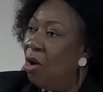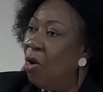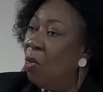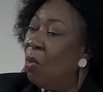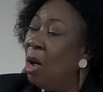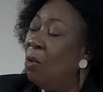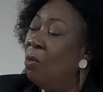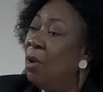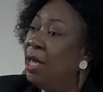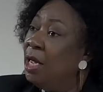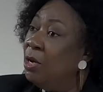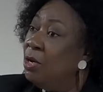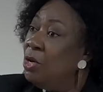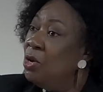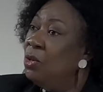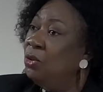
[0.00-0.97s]
where we
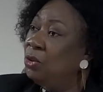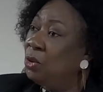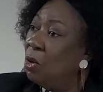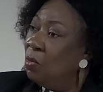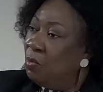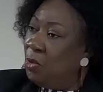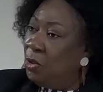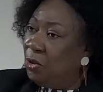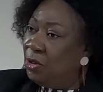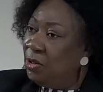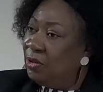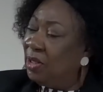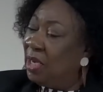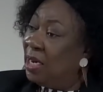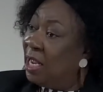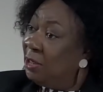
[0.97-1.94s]
can use
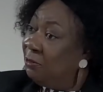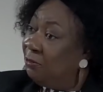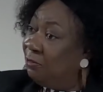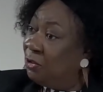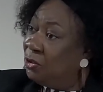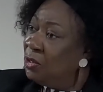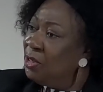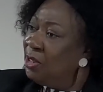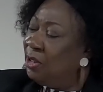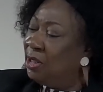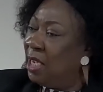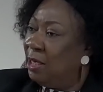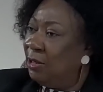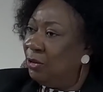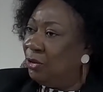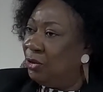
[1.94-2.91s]
computers and artificial
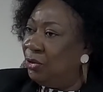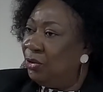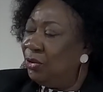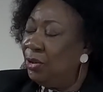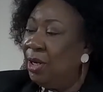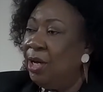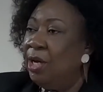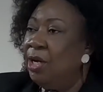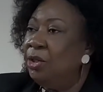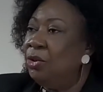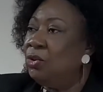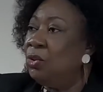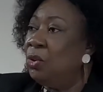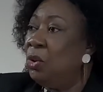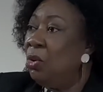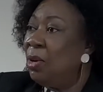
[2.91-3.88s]
intelligence
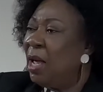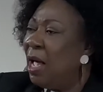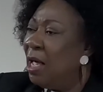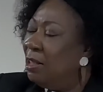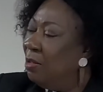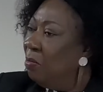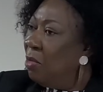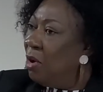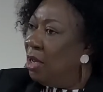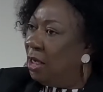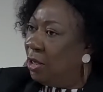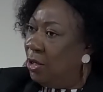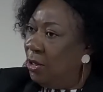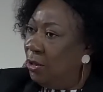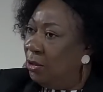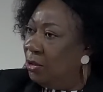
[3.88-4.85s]
to look at the
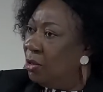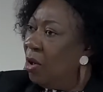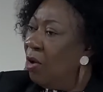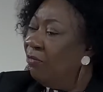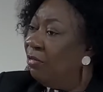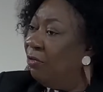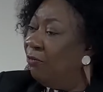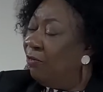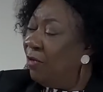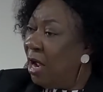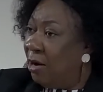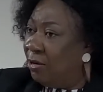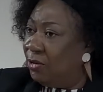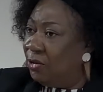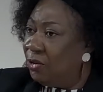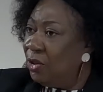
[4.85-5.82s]
molecule of the
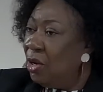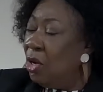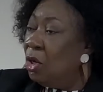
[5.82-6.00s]
virus,